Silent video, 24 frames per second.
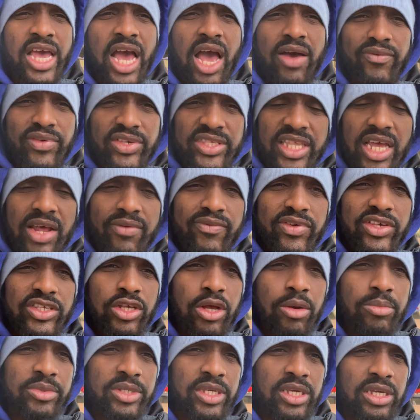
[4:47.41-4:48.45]
You have to stand for
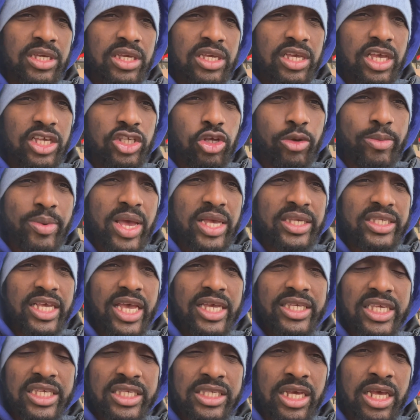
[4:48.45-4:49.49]
something. You see me? I say,
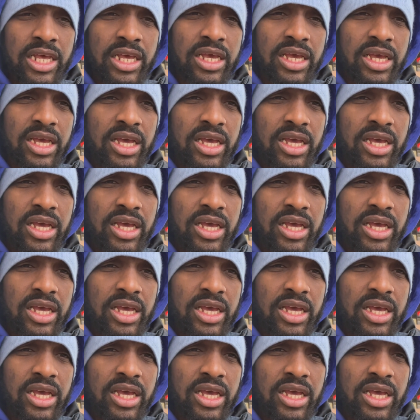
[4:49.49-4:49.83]
I see, say,